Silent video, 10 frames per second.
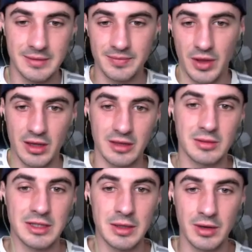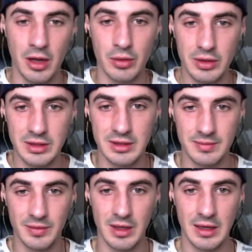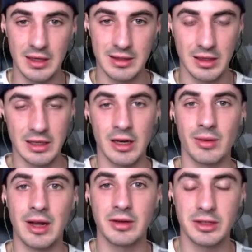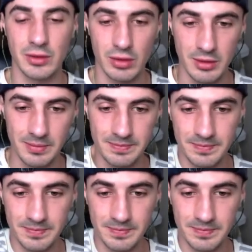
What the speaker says: it? Like as we see with Locus. It's lucky no one else saw it.